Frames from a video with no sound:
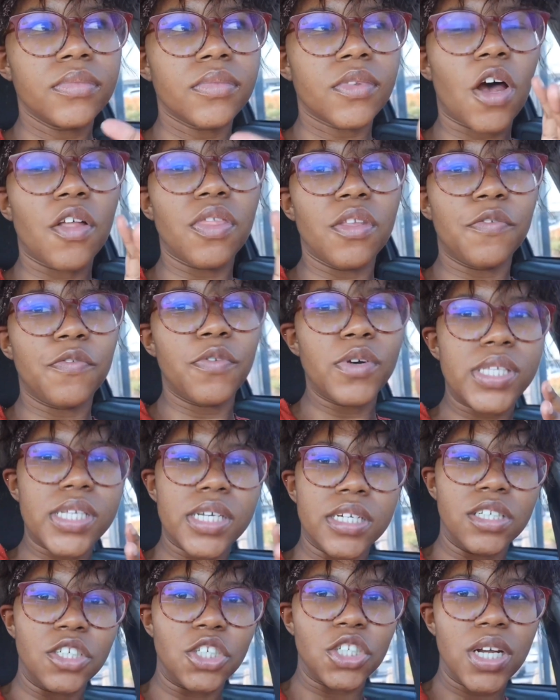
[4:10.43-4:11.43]
on the
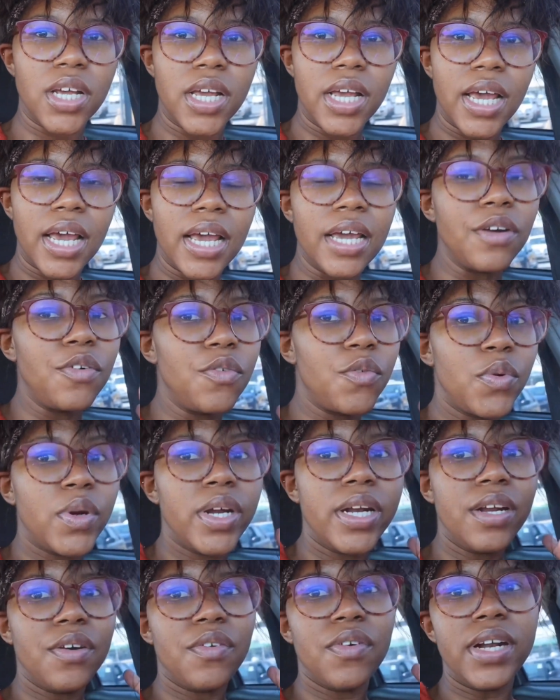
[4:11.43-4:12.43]
footage it
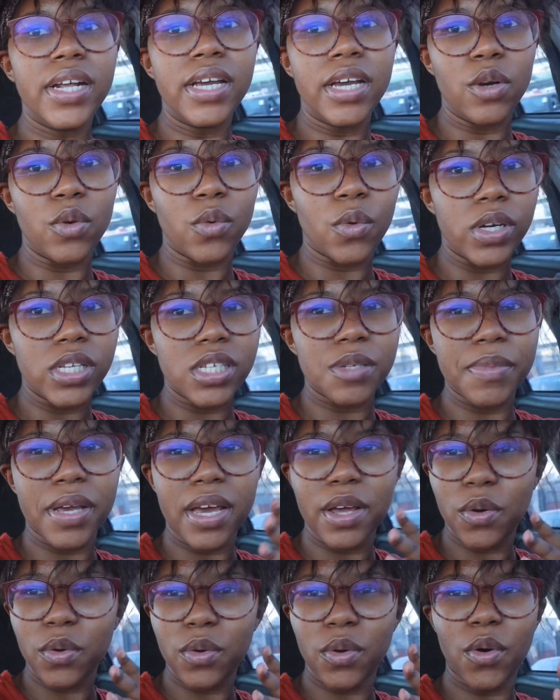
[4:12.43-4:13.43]
really really annoys me
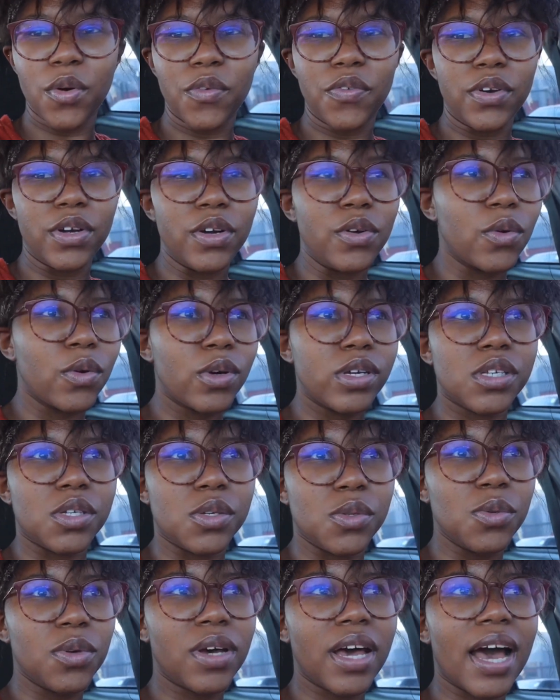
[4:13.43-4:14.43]
i don't know if it annoys
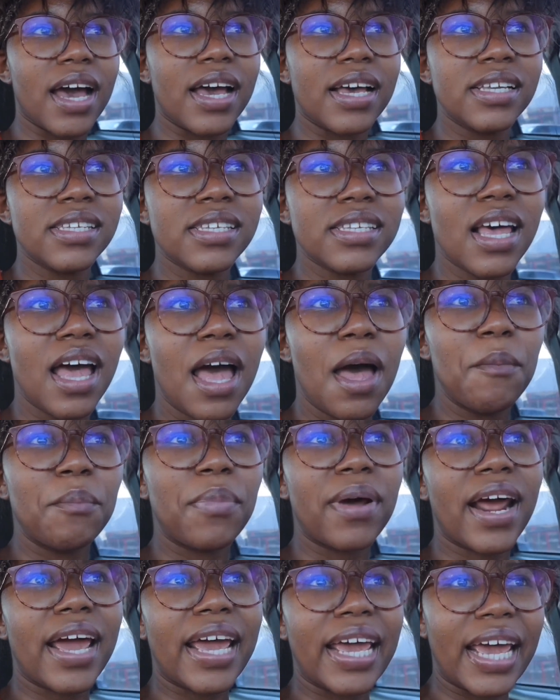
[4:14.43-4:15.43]
you guys
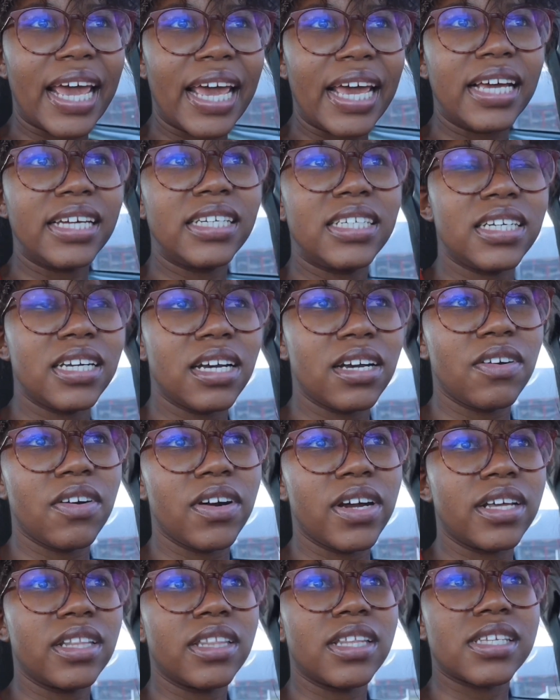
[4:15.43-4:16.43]
but i hate
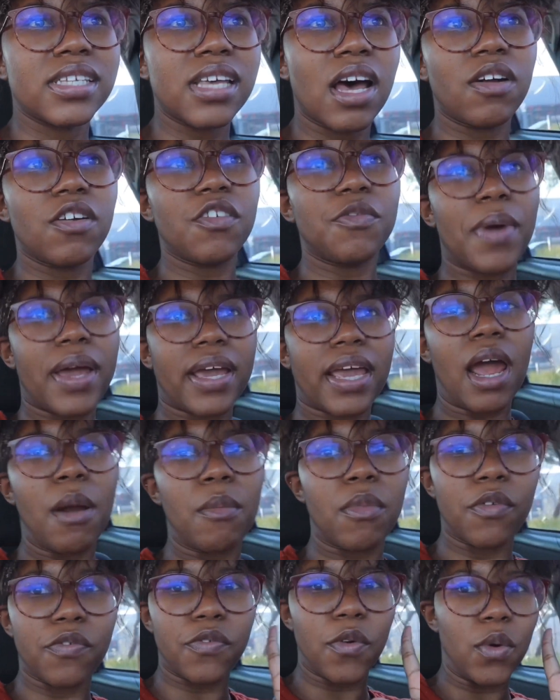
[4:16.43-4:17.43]
hearing the sound of my
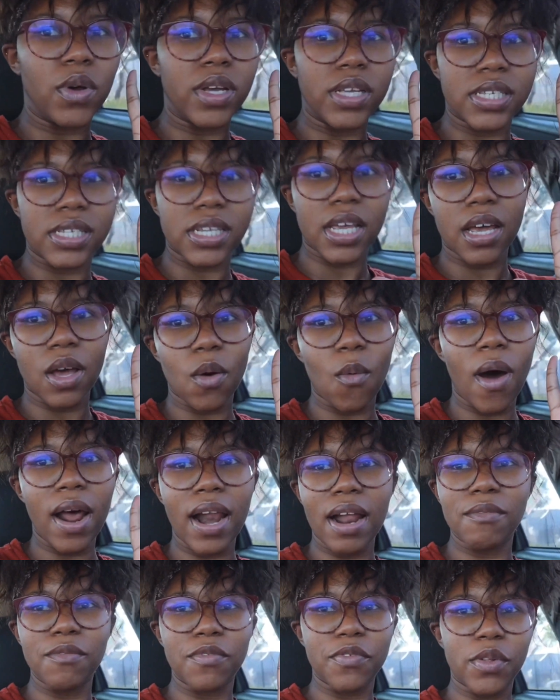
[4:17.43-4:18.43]
camera focusing
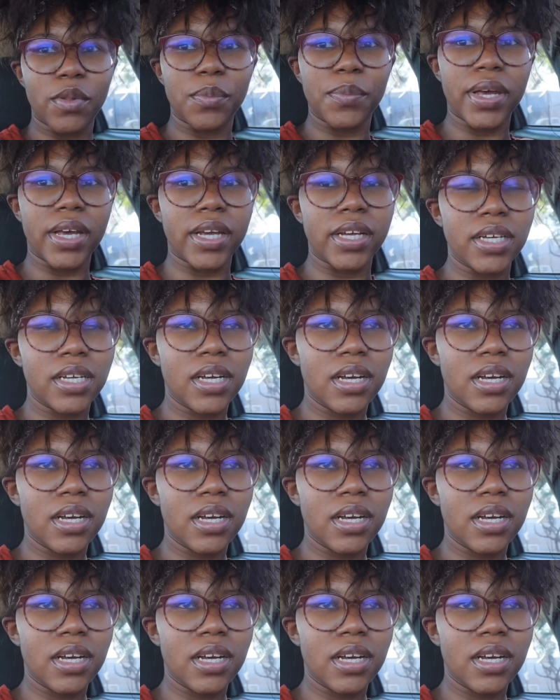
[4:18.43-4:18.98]
while i'm filming